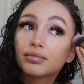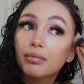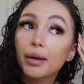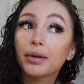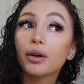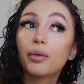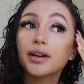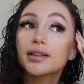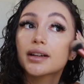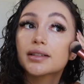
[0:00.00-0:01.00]
maybe it
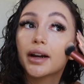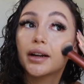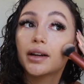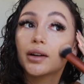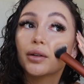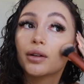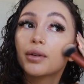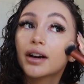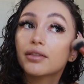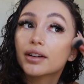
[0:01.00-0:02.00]
was anxiety or
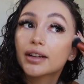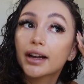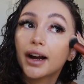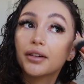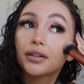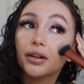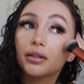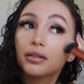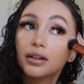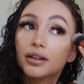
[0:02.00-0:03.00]
whatever. Like, I don't
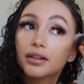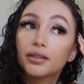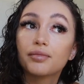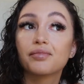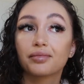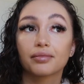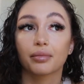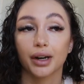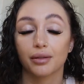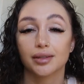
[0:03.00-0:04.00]
know.
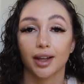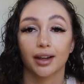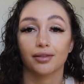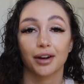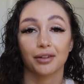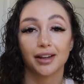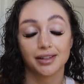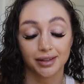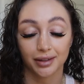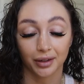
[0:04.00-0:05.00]
But I was like, if I
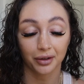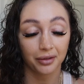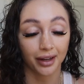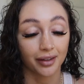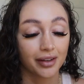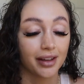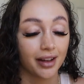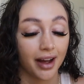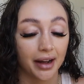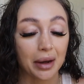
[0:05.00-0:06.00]
rest, it's go away.
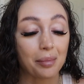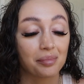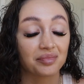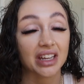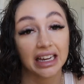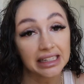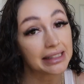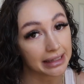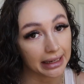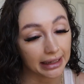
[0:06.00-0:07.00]
Um,
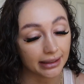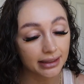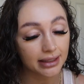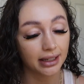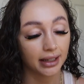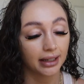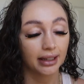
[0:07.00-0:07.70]
it didn't.